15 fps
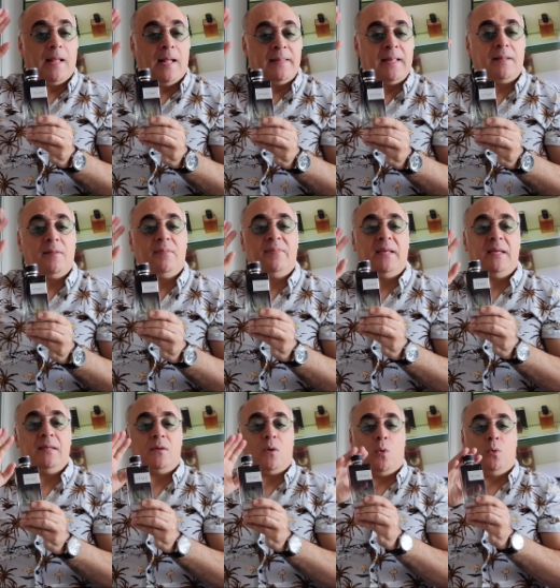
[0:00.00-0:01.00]
another
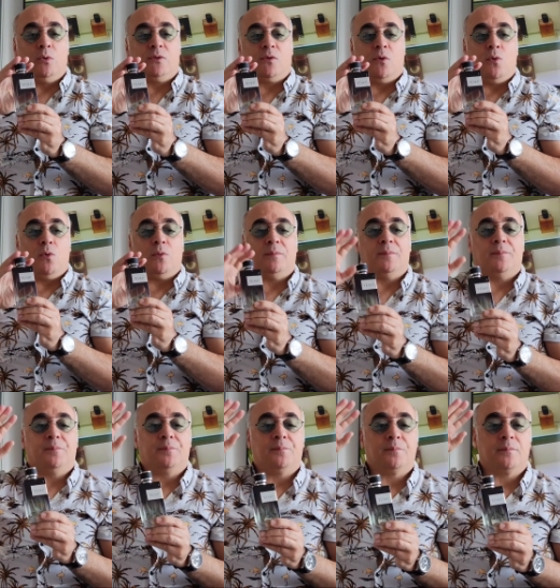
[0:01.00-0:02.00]
thing also,
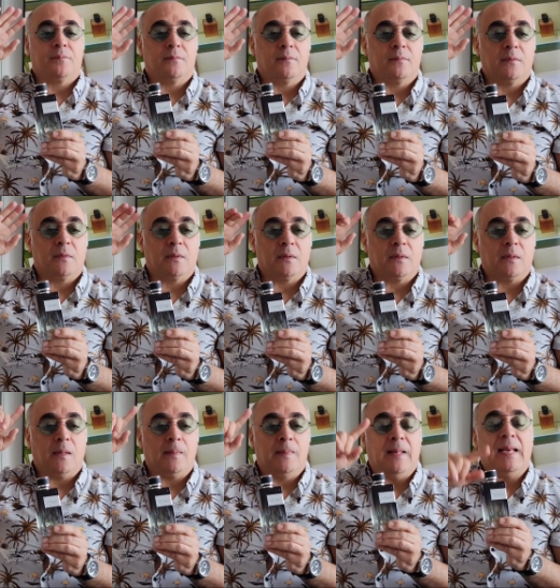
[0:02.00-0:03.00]

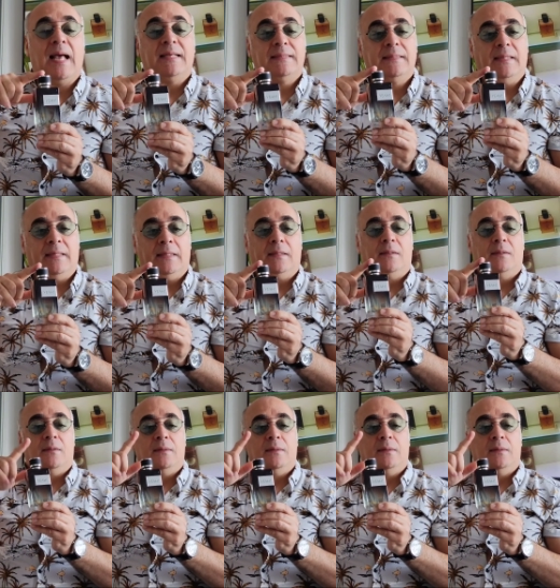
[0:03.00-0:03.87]
the lasting.